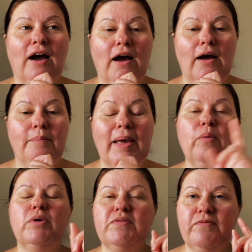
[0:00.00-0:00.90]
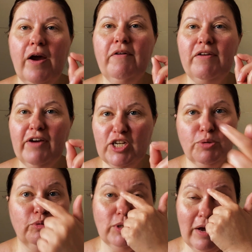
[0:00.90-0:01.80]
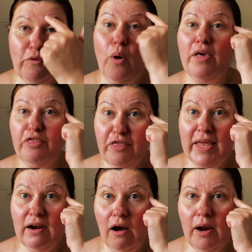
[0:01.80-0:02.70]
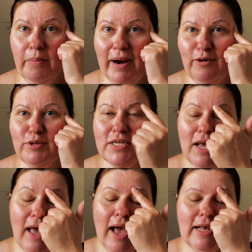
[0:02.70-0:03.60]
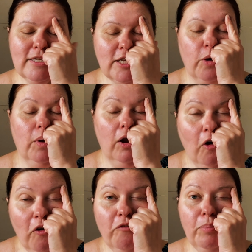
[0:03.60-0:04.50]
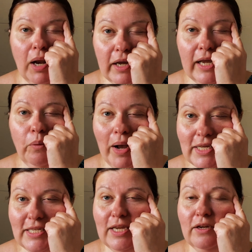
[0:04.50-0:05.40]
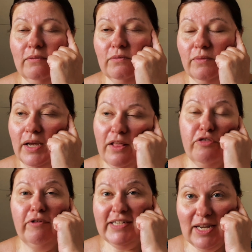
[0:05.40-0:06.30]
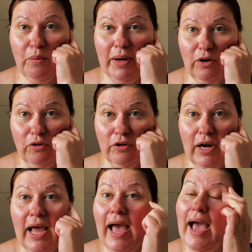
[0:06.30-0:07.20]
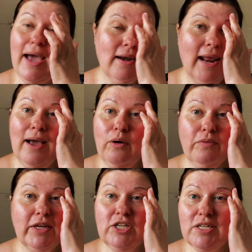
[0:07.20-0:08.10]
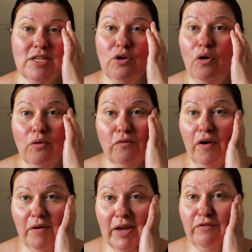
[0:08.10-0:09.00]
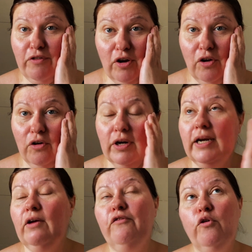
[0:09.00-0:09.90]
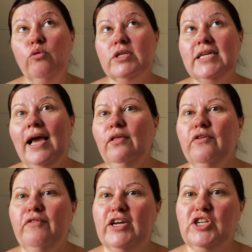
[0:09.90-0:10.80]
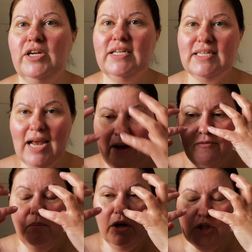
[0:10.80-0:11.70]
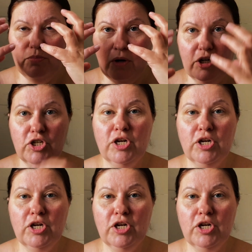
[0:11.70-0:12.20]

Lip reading: it was very fashionable to have quite thin eyebrows, and so a lot of plucking, waxing, threading went on, and now they're just not very full on. And of course now the fashion is to have much more